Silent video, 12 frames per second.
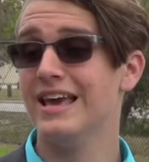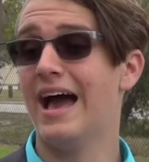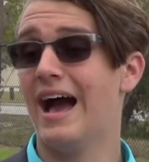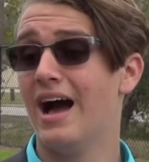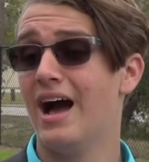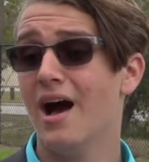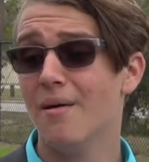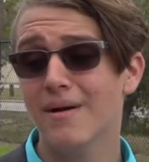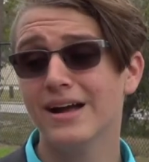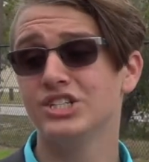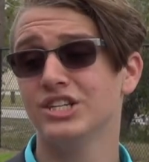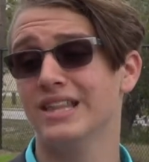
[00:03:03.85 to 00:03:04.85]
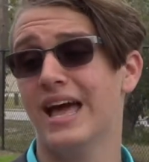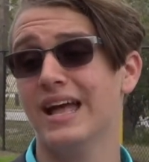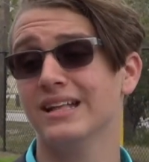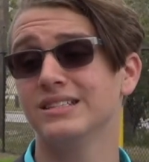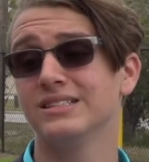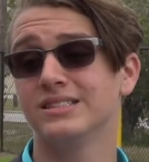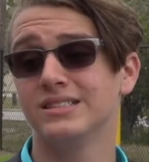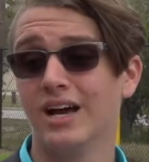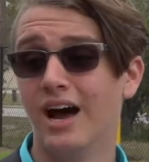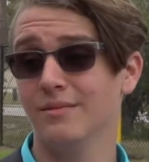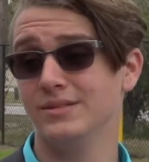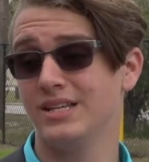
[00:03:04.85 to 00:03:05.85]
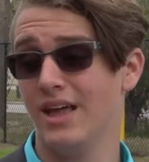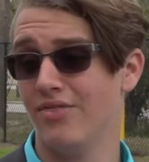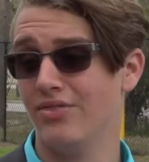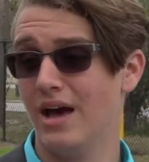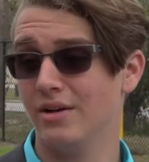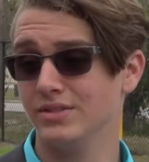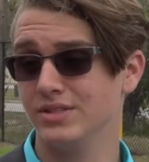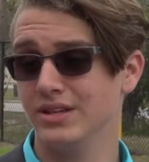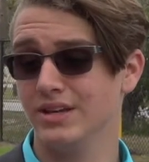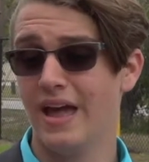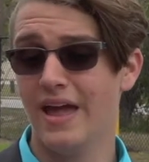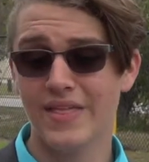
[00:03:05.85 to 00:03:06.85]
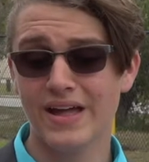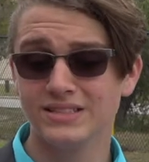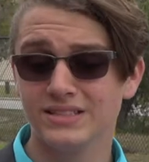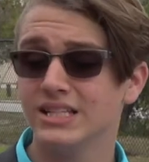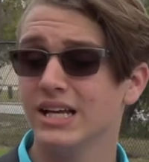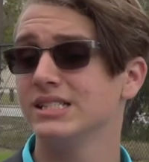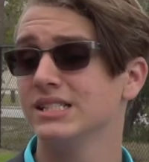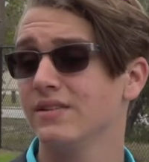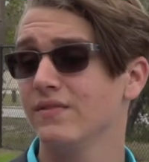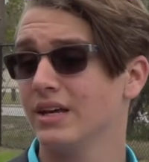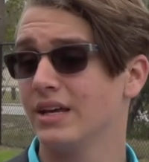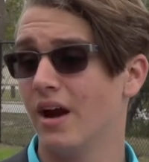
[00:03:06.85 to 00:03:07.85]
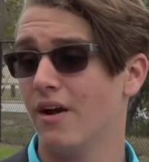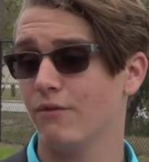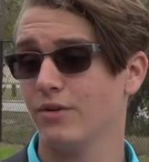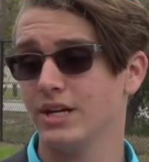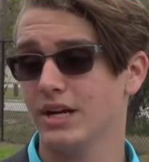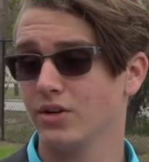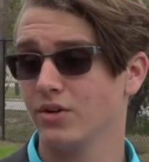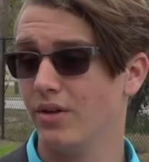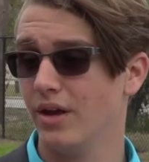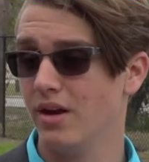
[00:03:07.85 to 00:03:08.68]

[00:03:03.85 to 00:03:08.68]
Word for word: Yeah, imagine that times 10,000, and that doesn't even account for technical